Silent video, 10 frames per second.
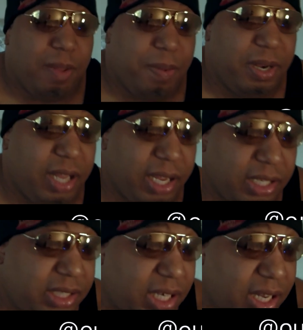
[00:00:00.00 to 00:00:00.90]
but like I
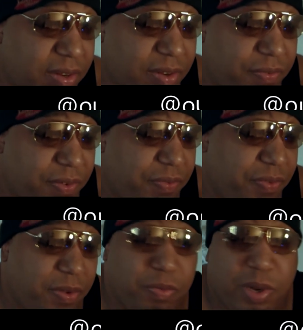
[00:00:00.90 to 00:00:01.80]
said, if, if,
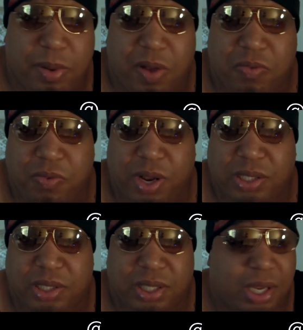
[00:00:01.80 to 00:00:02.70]
if one of my
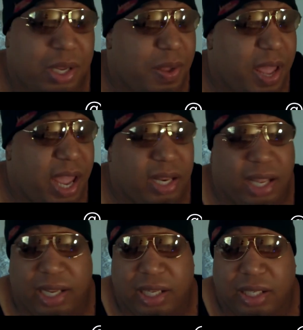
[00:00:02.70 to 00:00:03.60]
friends had
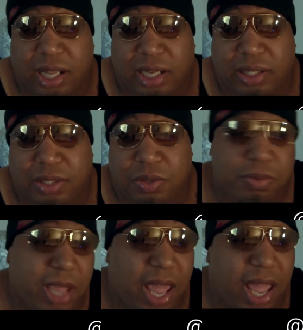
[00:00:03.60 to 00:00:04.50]
like like
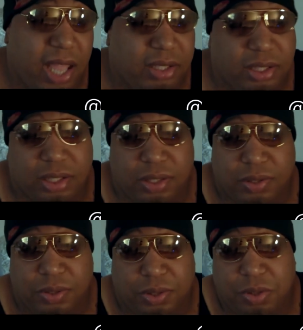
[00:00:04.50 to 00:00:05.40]
two dads
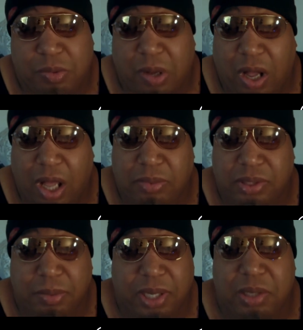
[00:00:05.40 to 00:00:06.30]
or two
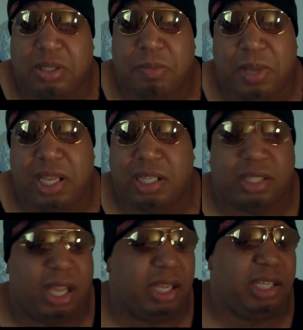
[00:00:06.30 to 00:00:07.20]
moms, I mean, to me,
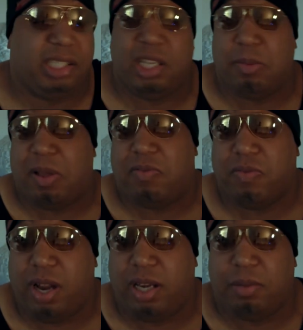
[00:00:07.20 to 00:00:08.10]
it's like he's still my
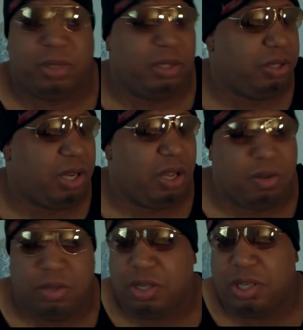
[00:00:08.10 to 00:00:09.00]
friend. They wouldn't, you know,
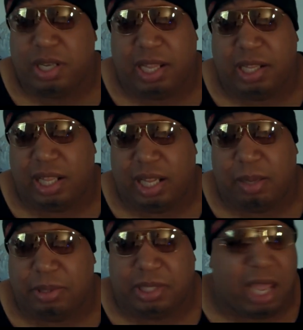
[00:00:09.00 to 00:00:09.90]
they gonna they
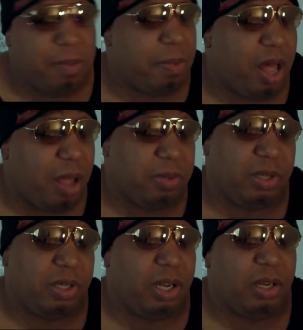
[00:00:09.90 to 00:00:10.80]
gonna say, "Hey, Bob,
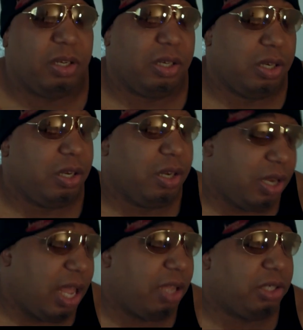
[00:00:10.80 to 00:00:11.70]
you know."
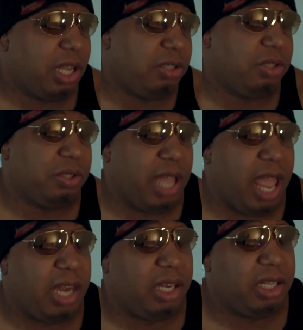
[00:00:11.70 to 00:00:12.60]
How's, how's your
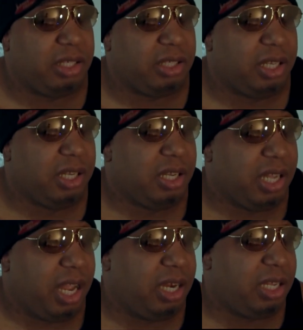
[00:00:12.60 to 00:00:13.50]
dad and his
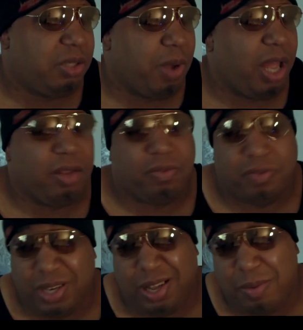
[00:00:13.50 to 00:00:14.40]
and his wife?
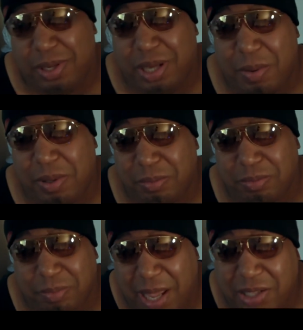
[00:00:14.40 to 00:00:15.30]
You know, I would not I would
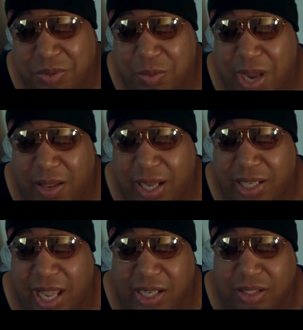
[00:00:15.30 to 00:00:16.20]
not mess around like
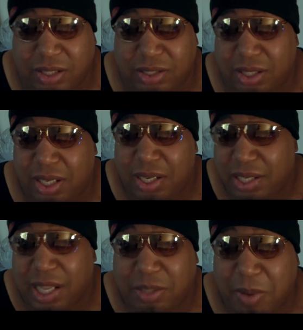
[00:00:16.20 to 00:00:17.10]
that because
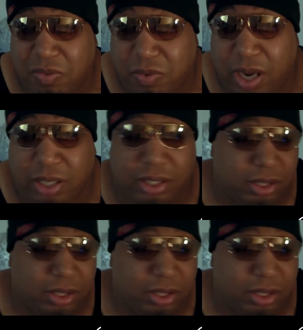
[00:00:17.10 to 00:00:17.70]
that's my friend.